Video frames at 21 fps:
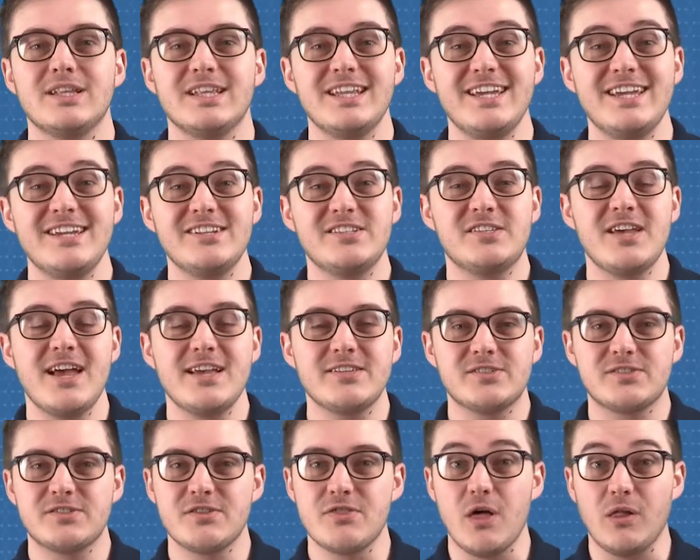It
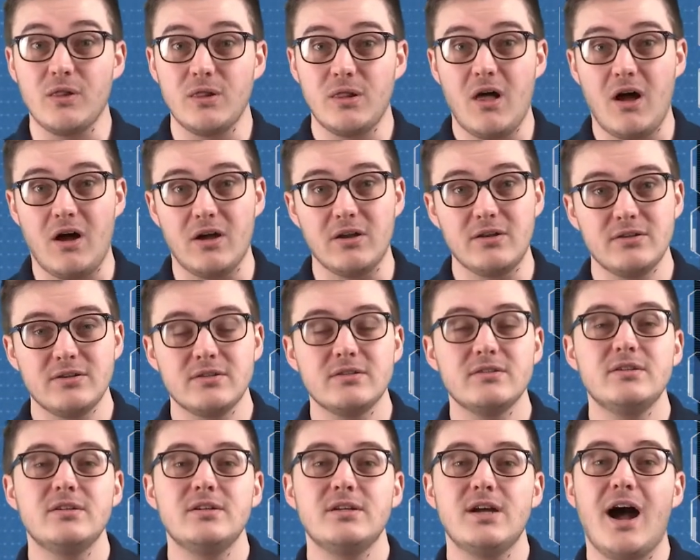tests the lot:
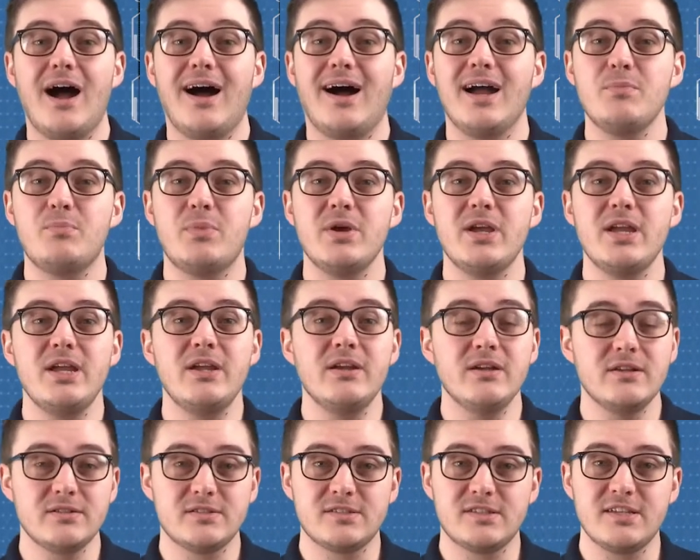IP,
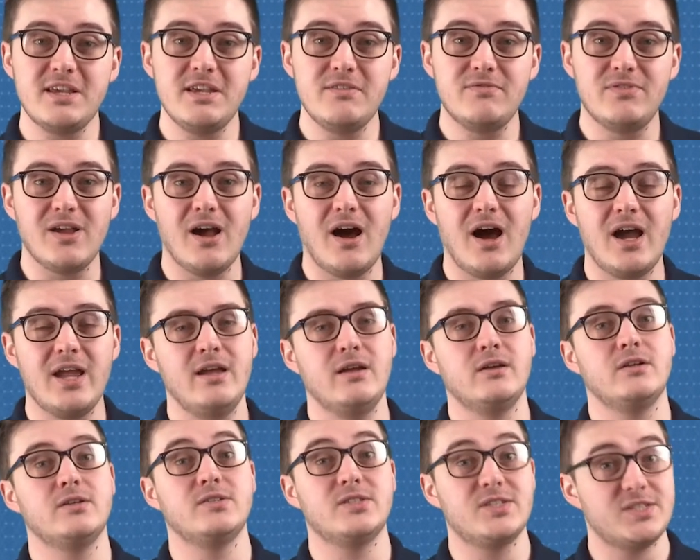TVI,
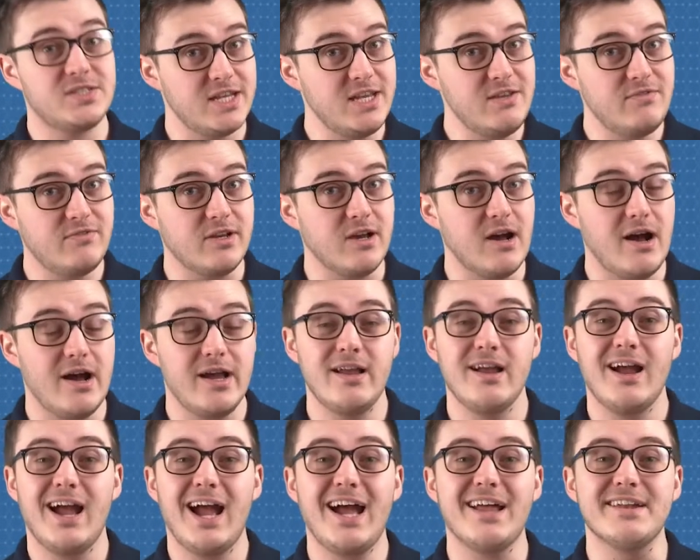CVI
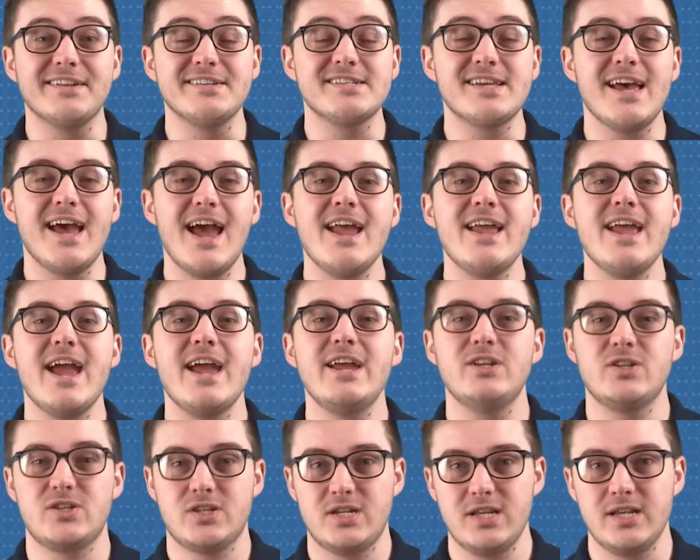and
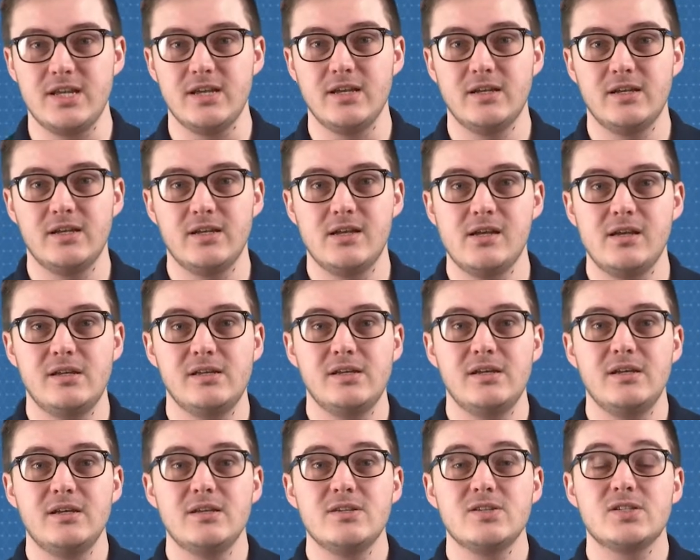AHD.
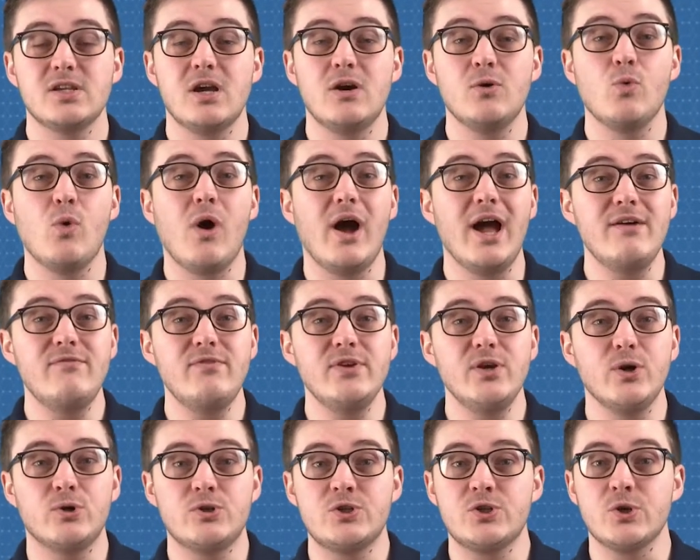So whatever
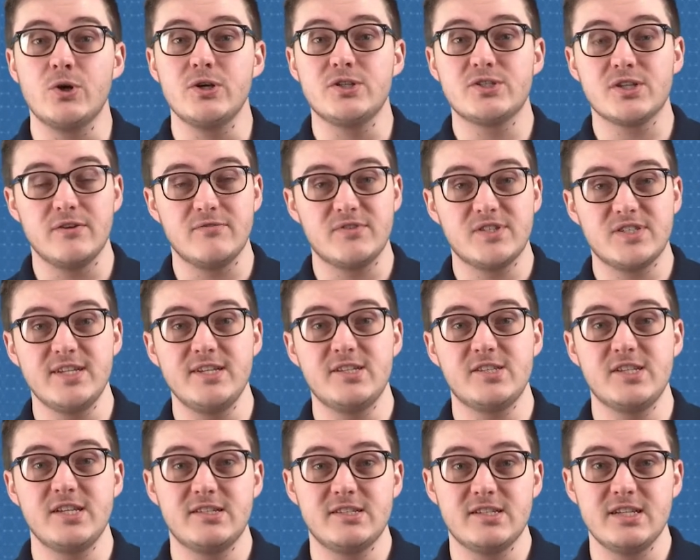your choice of
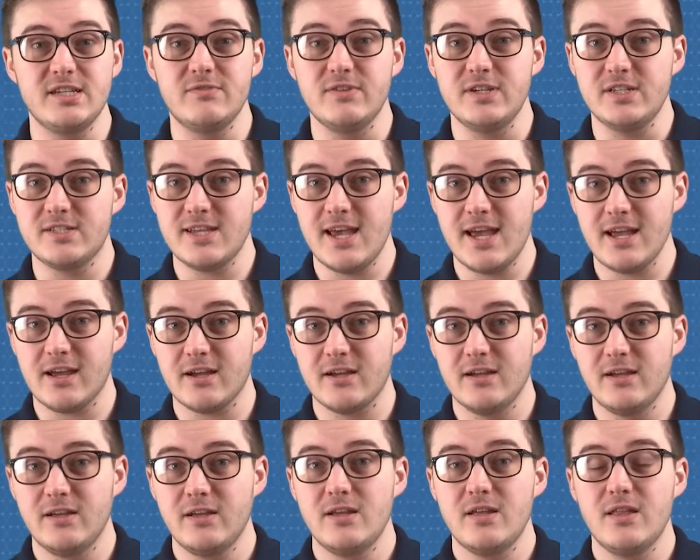CCTV tech,
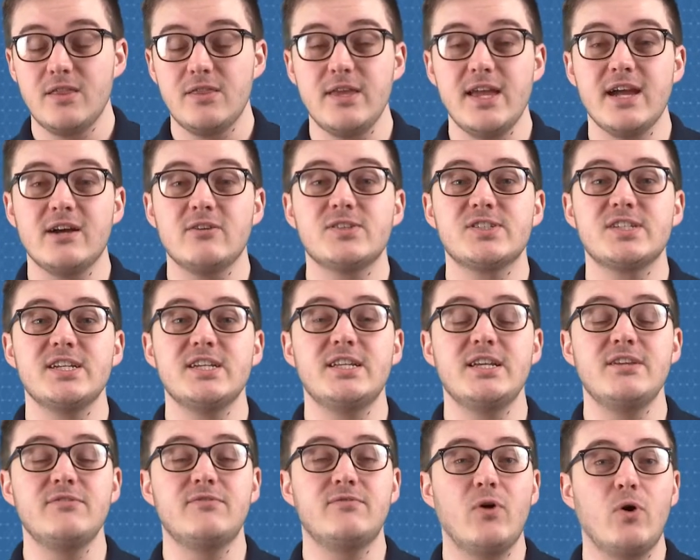the
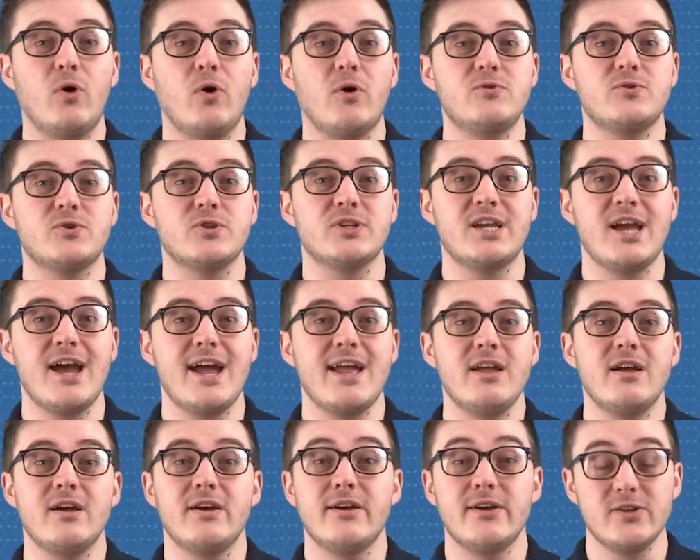
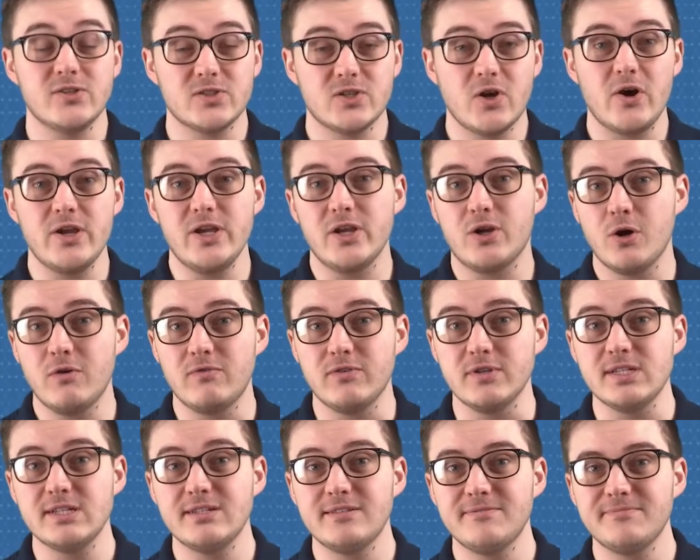LCD400K has got you
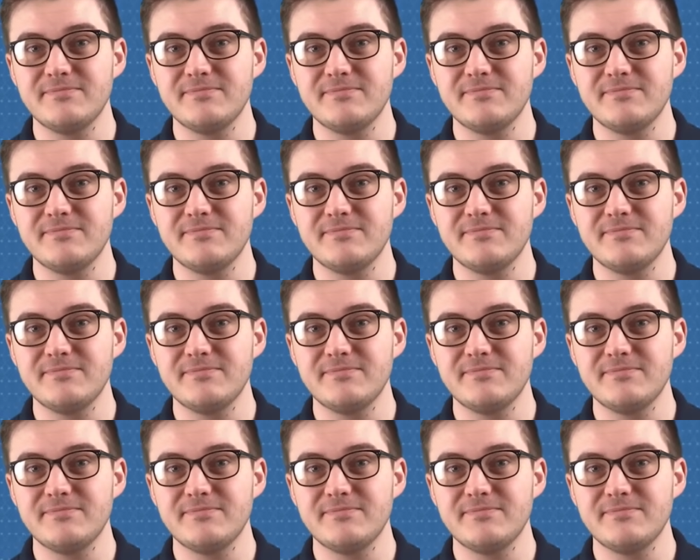covered.